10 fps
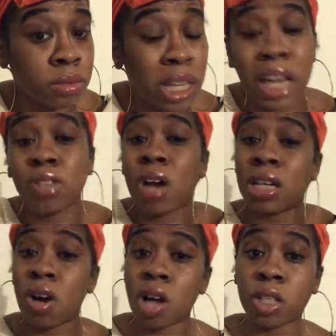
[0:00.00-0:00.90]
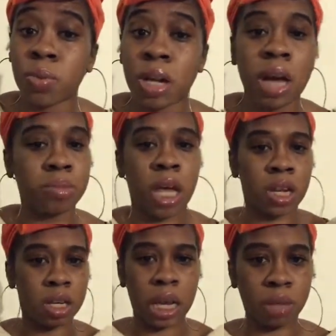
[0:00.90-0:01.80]
I ain't trying to argue with her. I'm
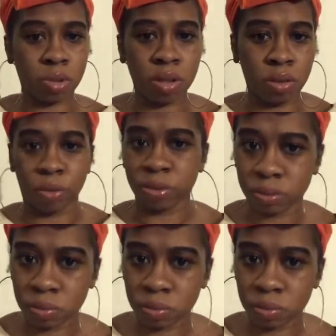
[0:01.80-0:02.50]
telling the damn truth.